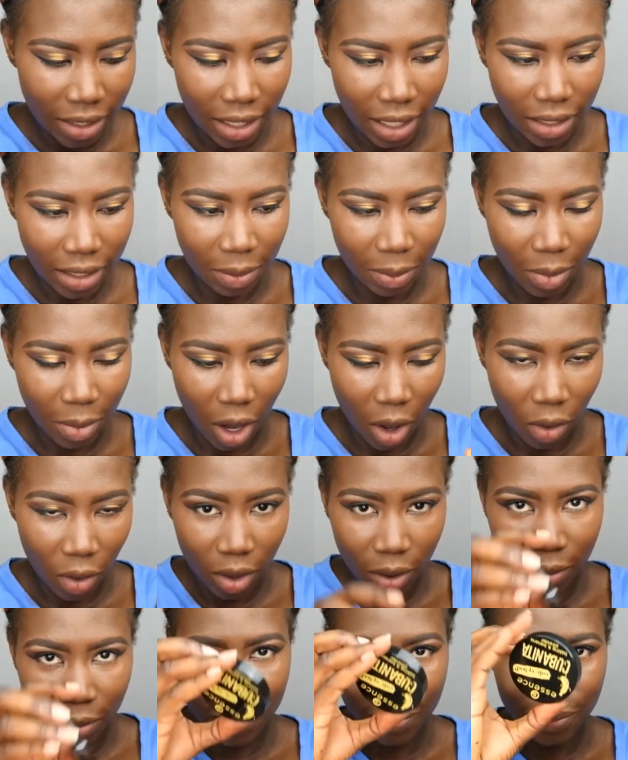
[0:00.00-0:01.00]
setting
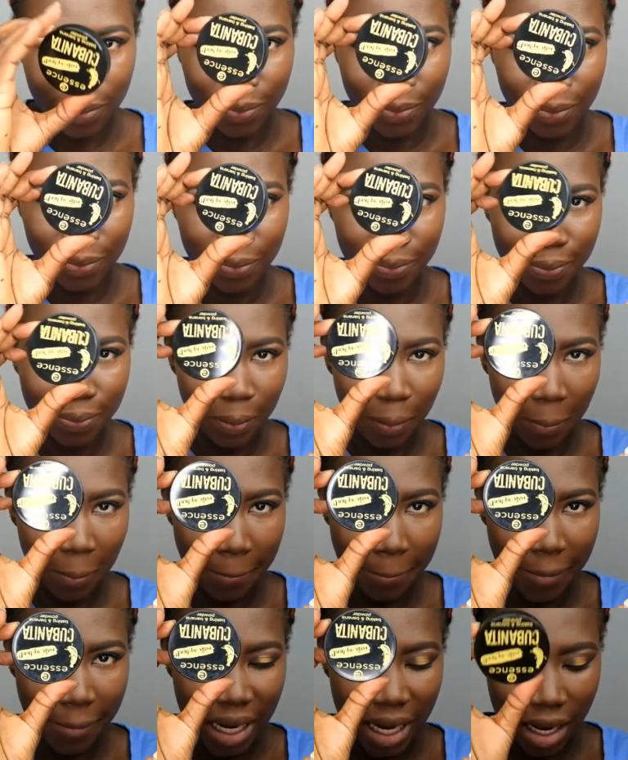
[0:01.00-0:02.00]
powder,
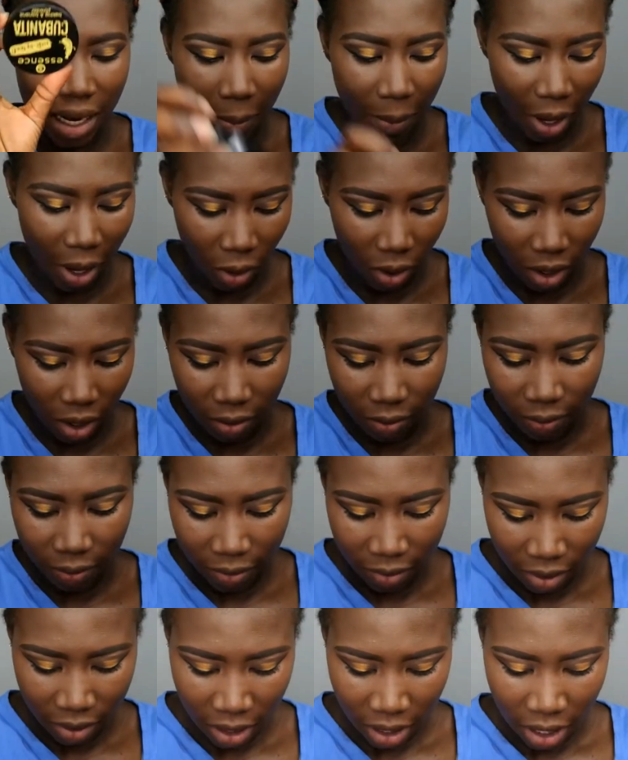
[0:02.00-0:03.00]
banana powder.
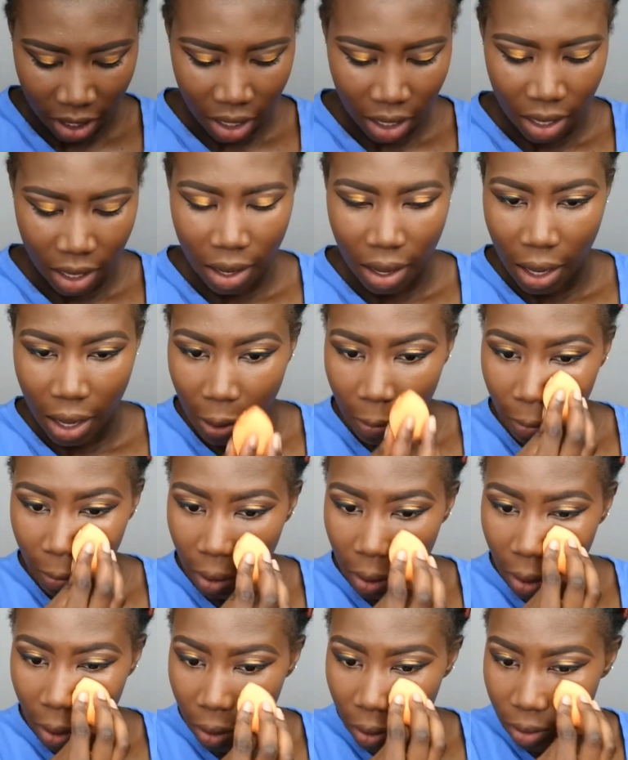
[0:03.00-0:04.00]
I'm
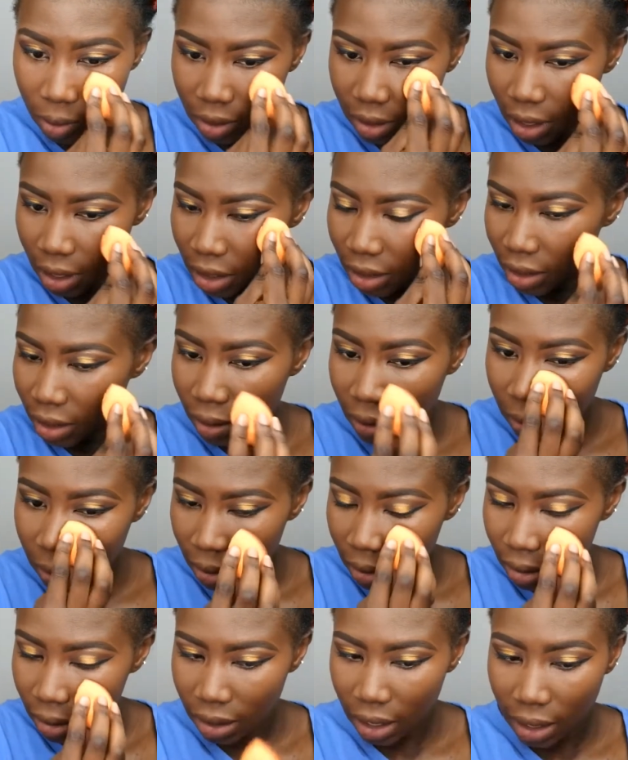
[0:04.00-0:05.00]
going to use that
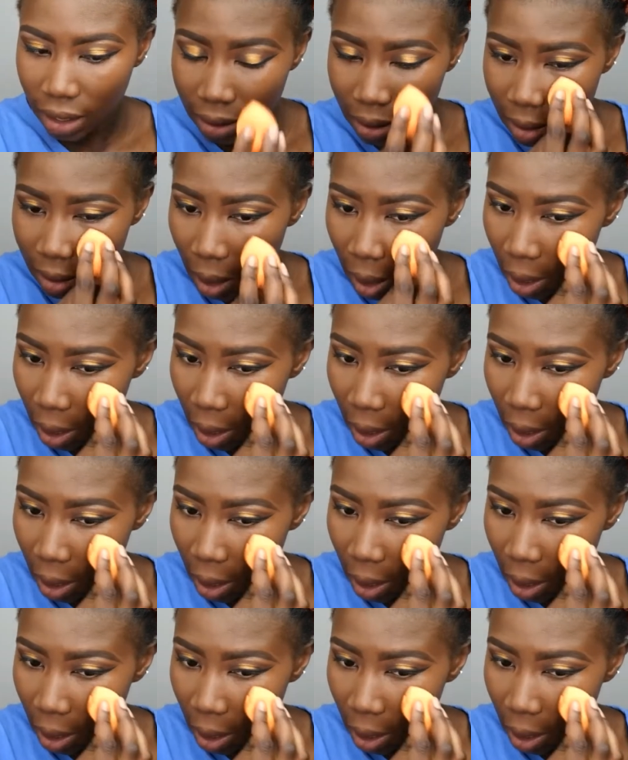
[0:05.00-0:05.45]
to set.